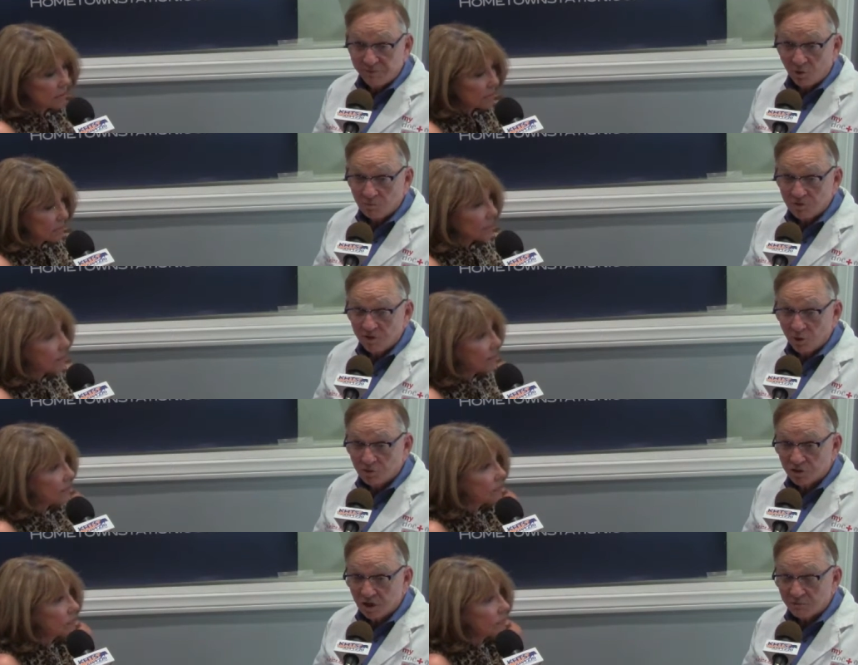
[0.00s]
Speaker 1: performs
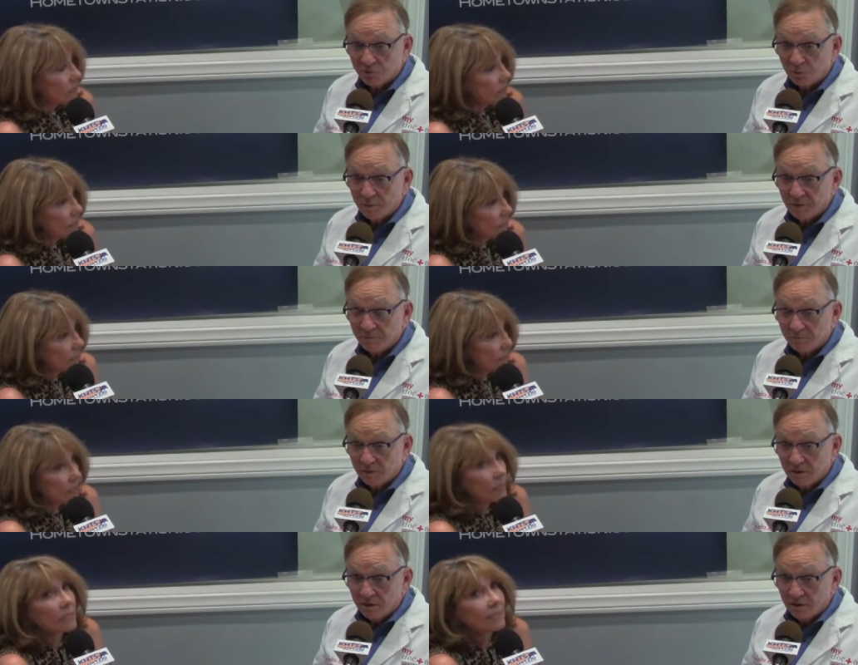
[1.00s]
the O shot for
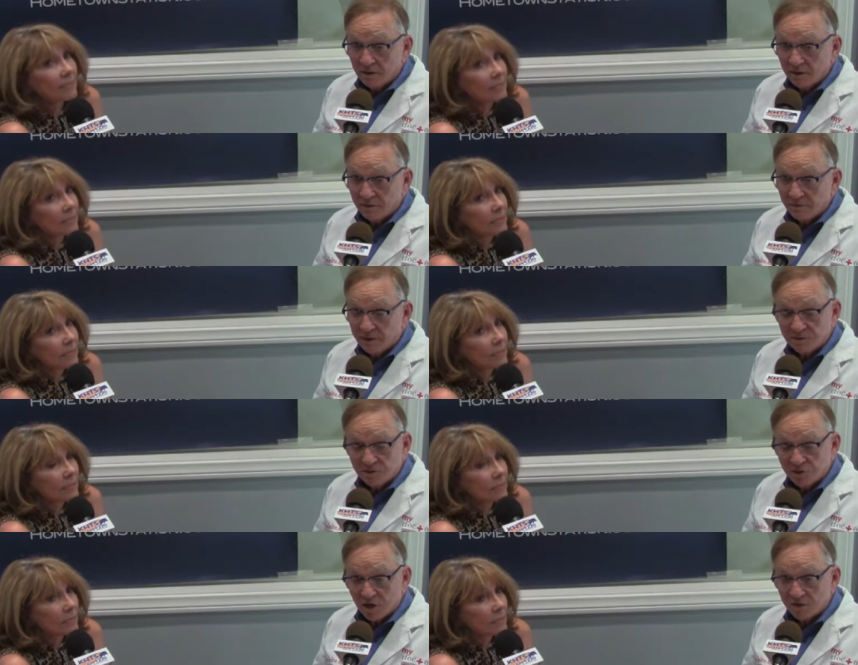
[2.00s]
women.
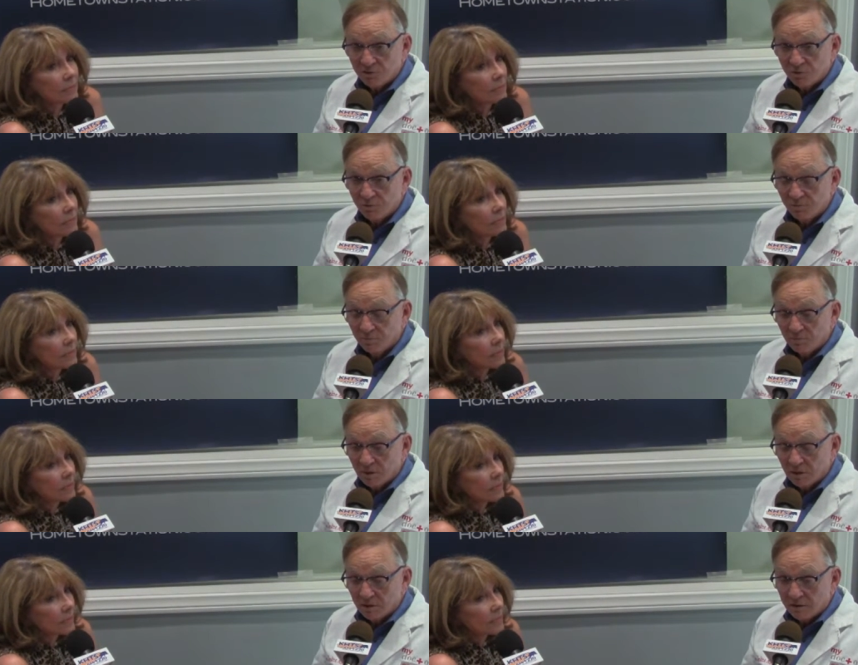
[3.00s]
That's the shot to
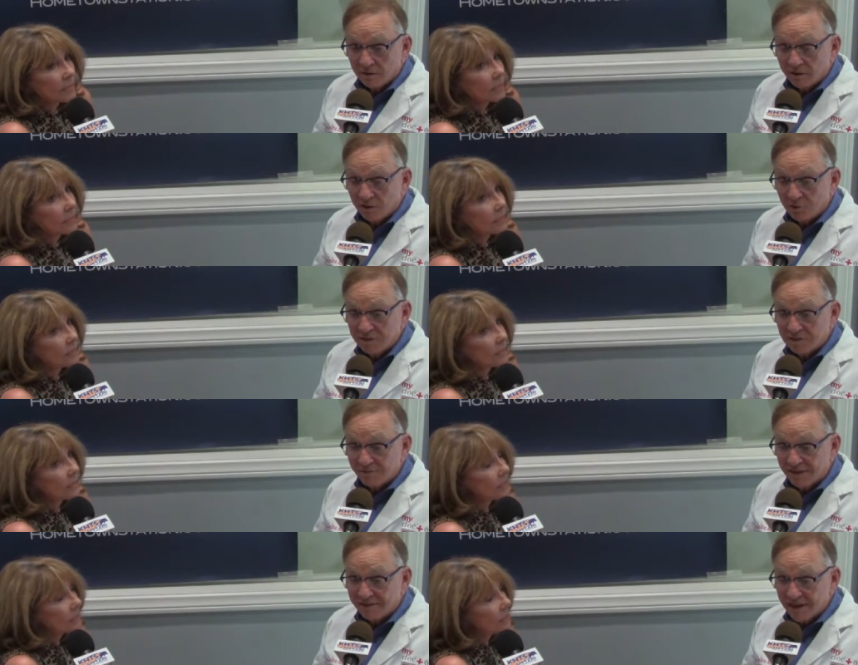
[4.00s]

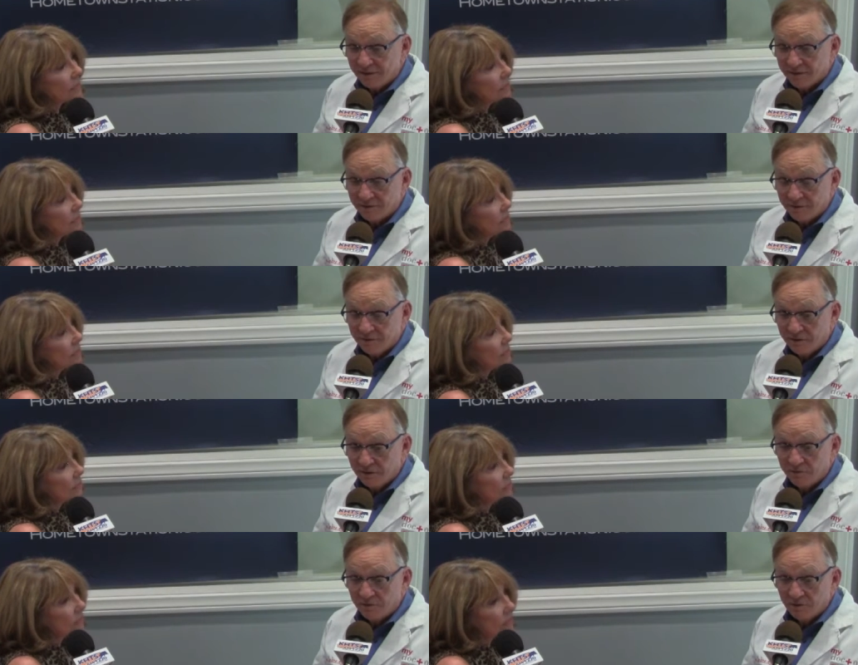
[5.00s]
increase the
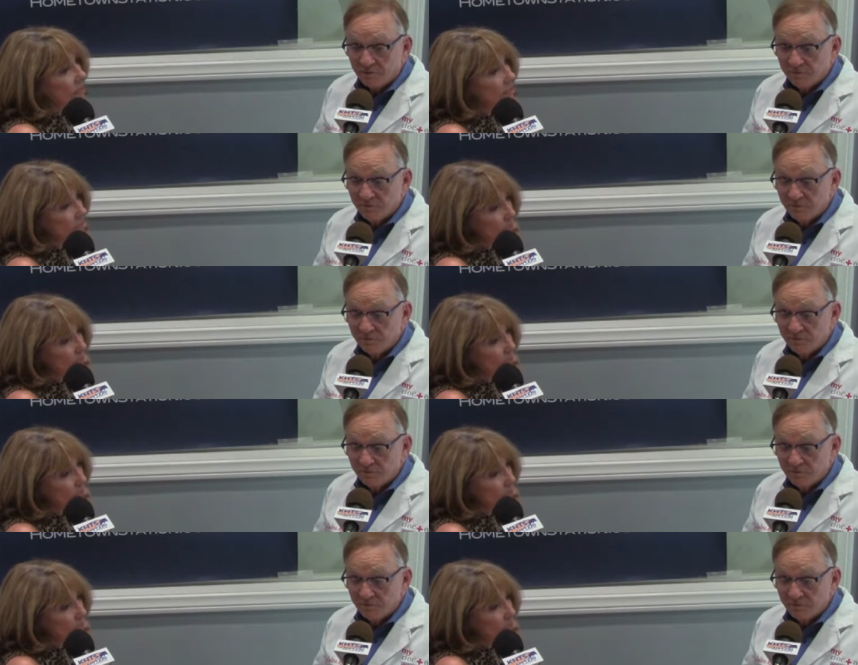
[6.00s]
vitality of the